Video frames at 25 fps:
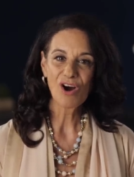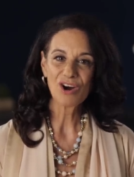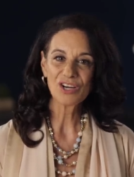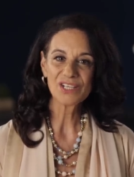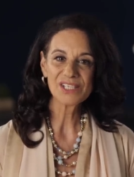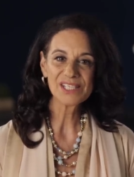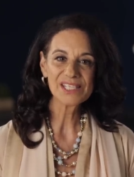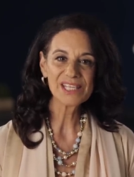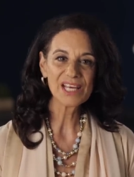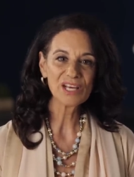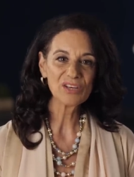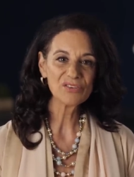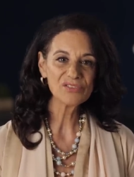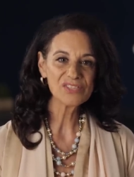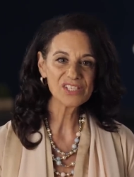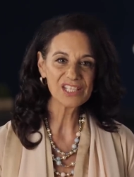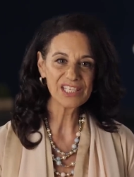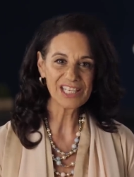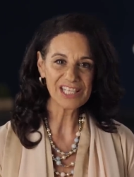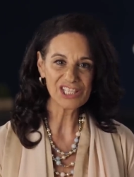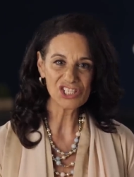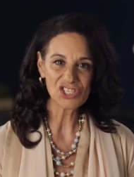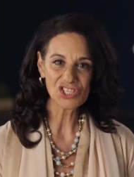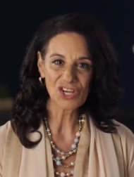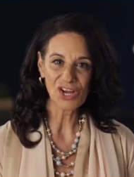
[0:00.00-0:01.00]
ourselves
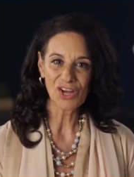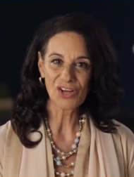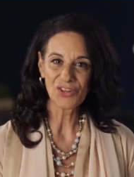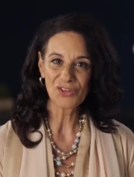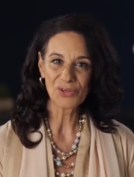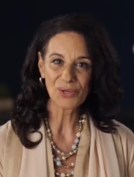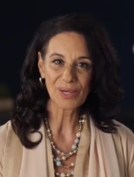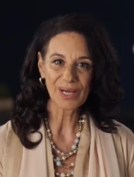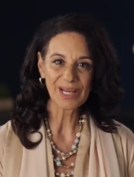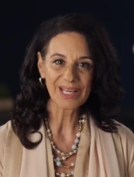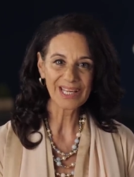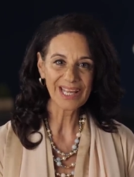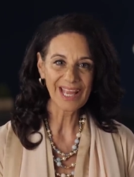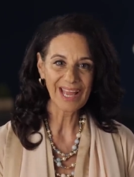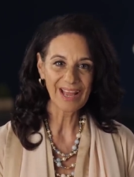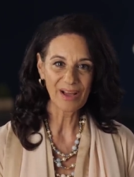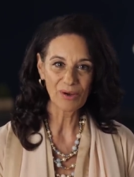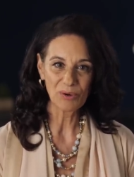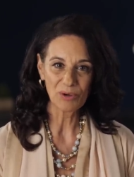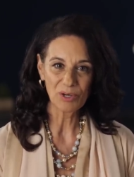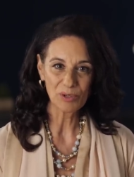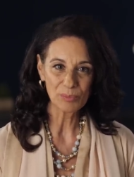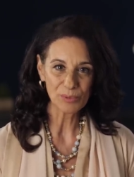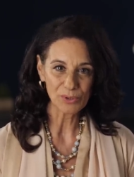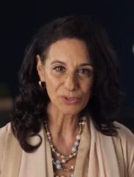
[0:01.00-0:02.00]
and each other
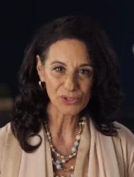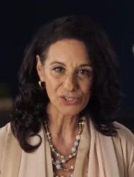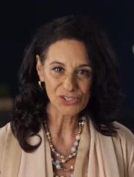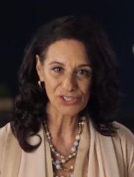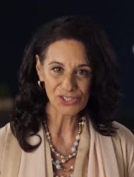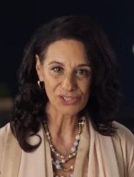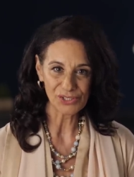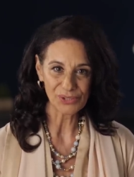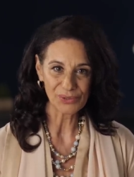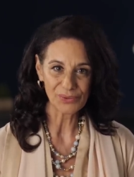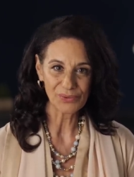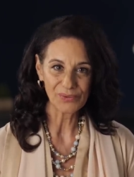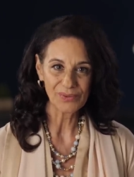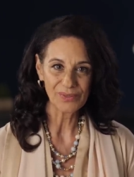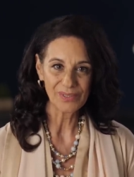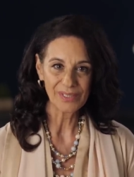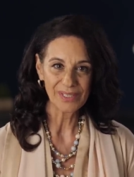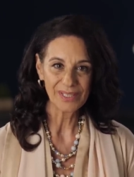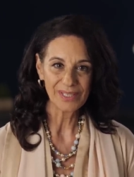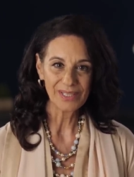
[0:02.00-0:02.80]
accountable to.